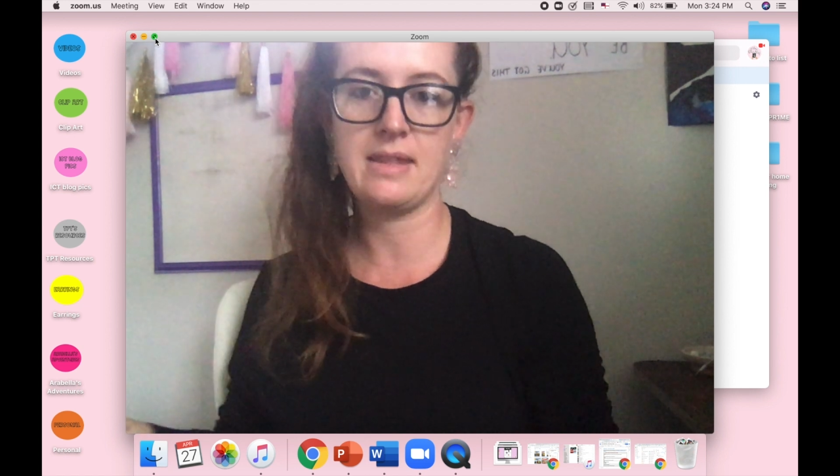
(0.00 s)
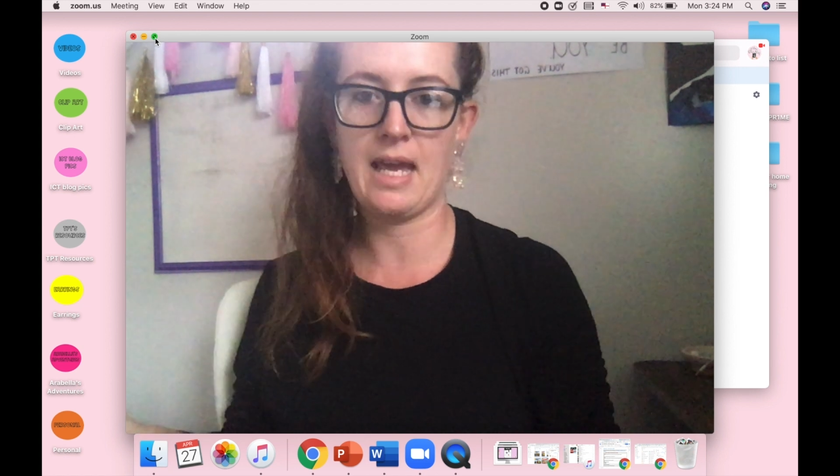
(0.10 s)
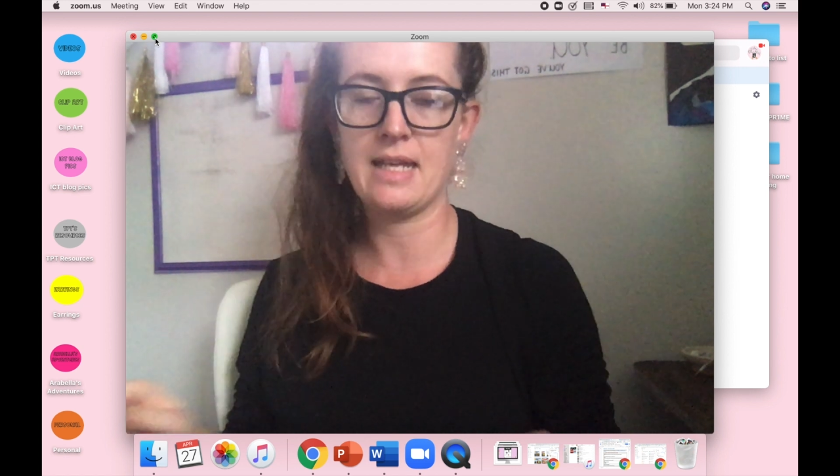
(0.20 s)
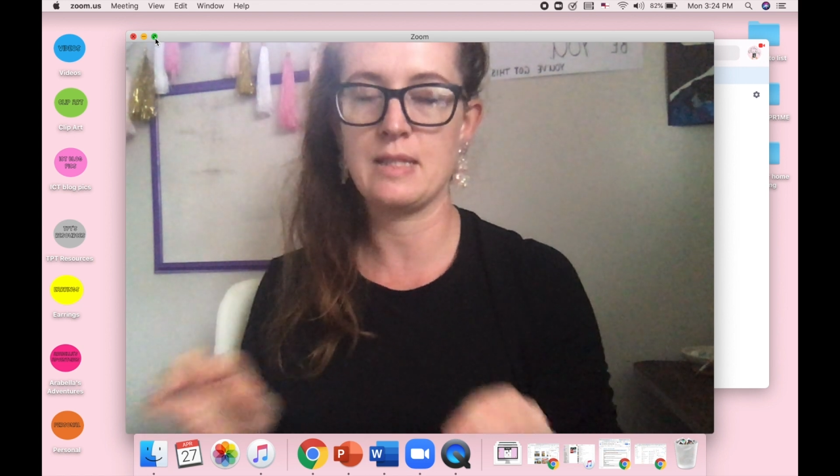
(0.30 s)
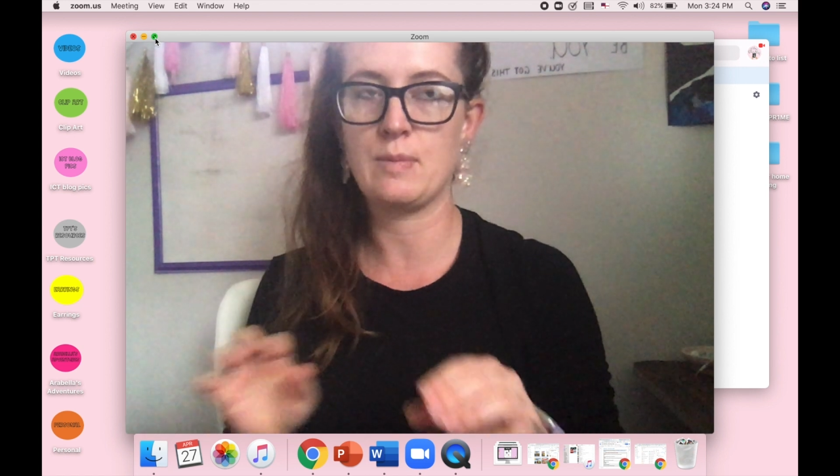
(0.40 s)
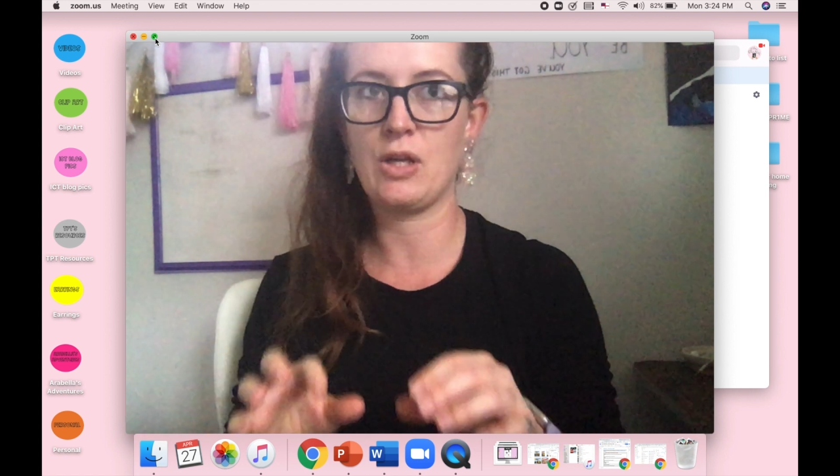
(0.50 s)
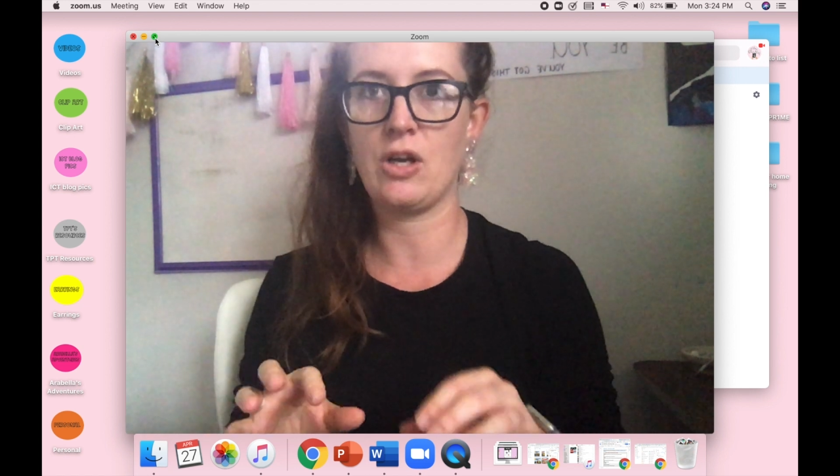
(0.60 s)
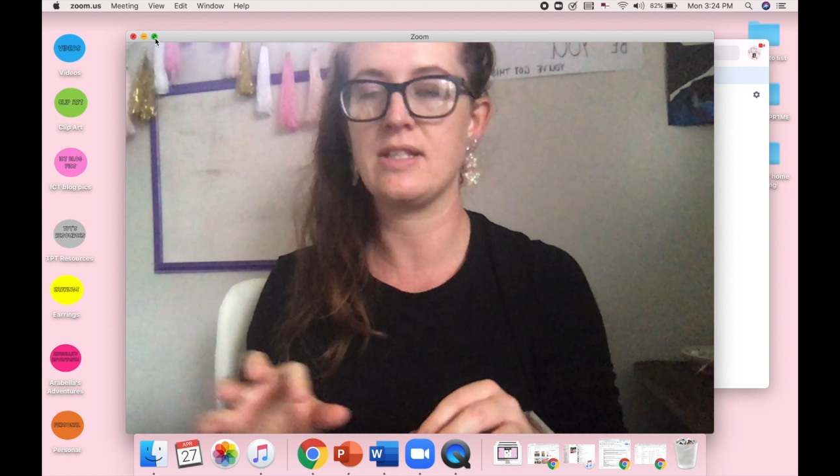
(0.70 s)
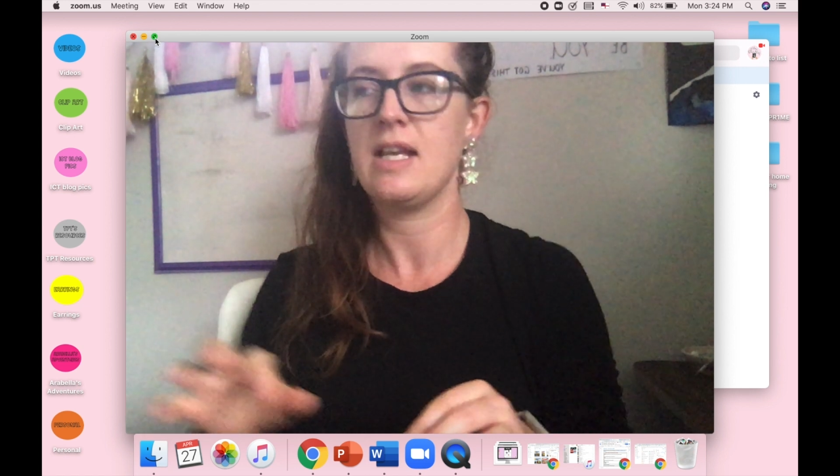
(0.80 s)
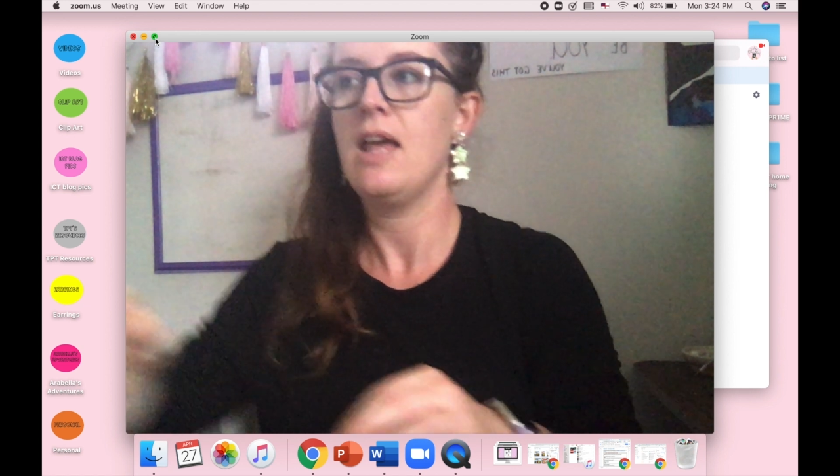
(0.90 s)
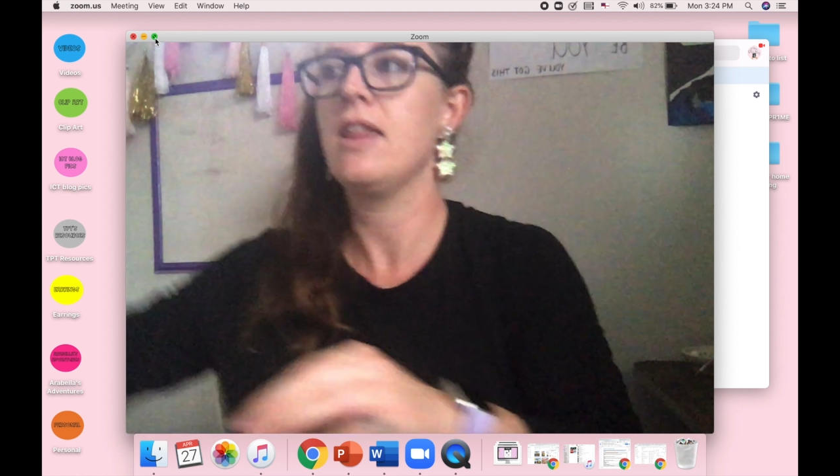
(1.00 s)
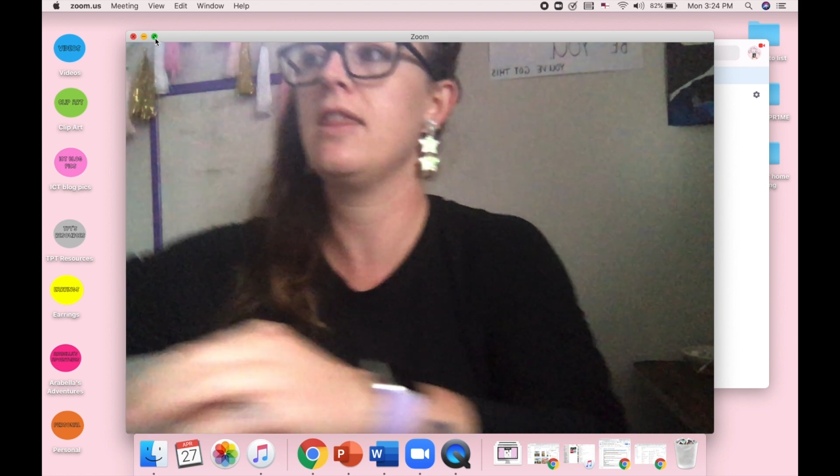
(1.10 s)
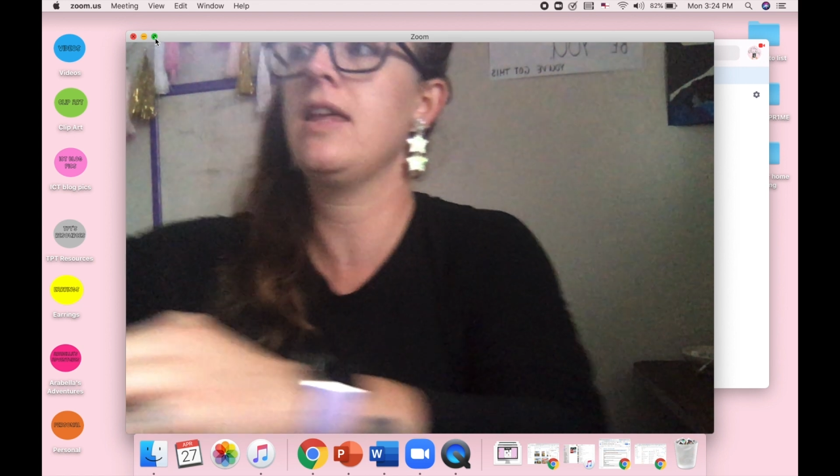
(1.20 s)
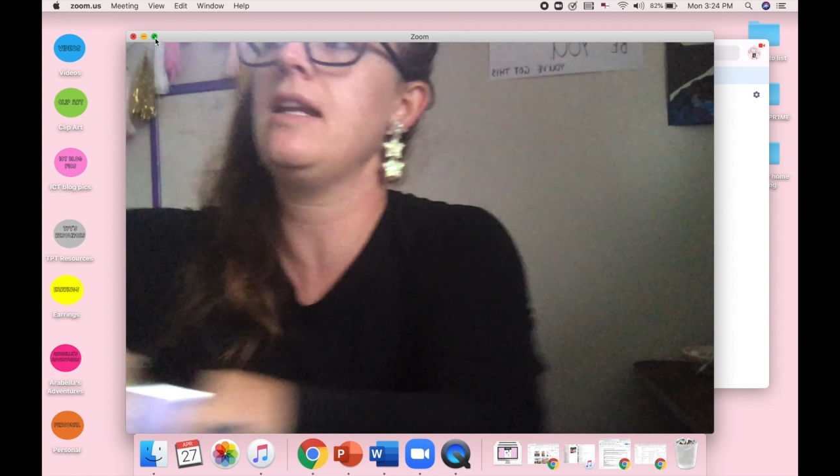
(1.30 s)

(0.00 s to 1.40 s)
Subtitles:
that is because then